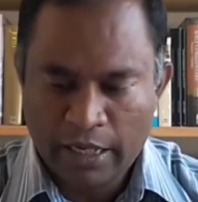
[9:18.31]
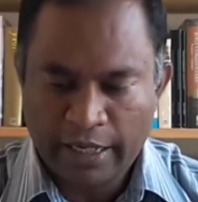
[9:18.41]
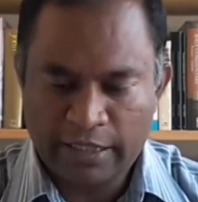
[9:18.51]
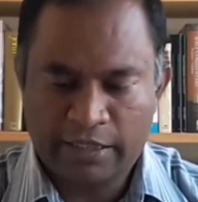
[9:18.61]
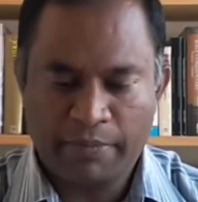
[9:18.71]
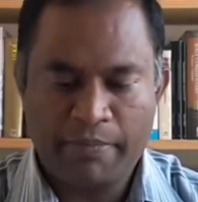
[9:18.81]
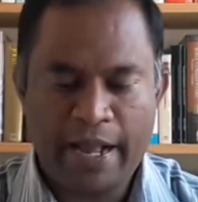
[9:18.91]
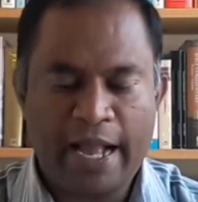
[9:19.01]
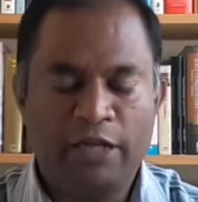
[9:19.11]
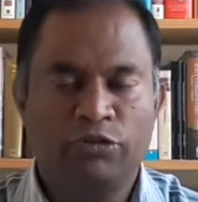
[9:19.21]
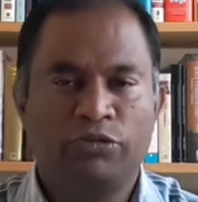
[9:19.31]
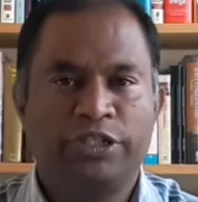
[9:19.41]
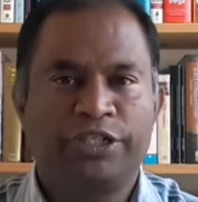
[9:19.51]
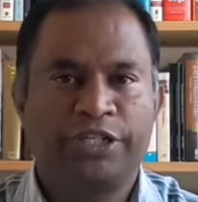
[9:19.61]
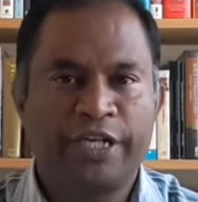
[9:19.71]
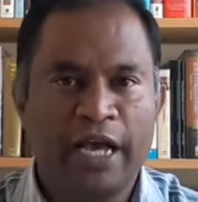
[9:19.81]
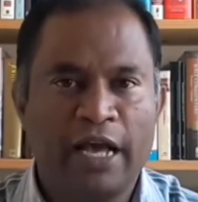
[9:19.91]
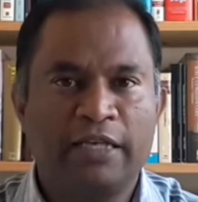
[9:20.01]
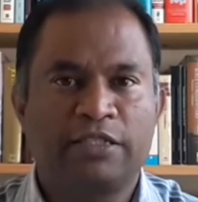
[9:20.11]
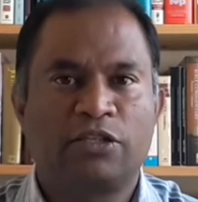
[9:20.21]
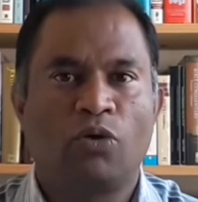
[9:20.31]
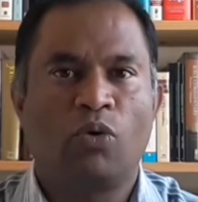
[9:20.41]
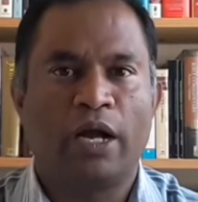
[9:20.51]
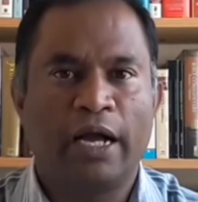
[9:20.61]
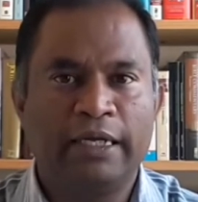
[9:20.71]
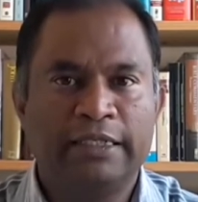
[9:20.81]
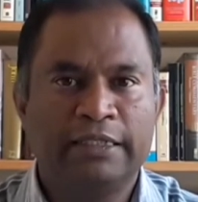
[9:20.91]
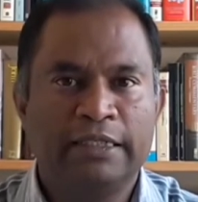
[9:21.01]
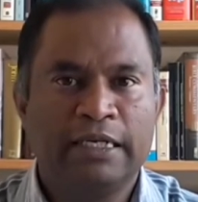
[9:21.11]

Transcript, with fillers: is the man who hears the word